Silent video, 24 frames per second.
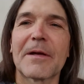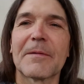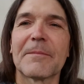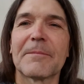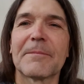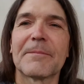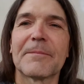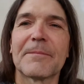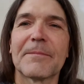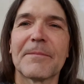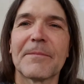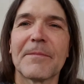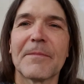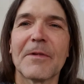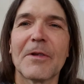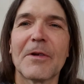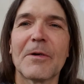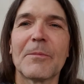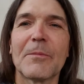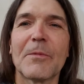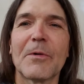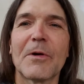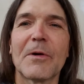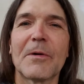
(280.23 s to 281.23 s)
A
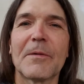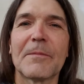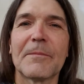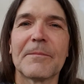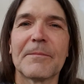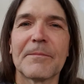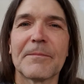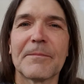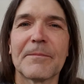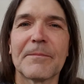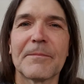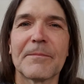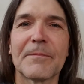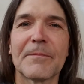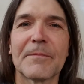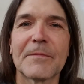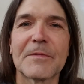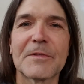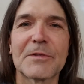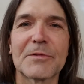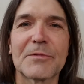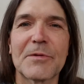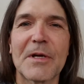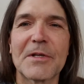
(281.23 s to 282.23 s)
little more
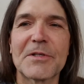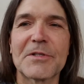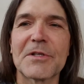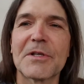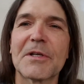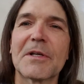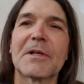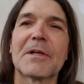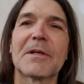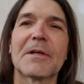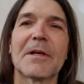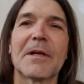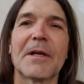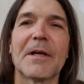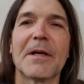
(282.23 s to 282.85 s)
stretching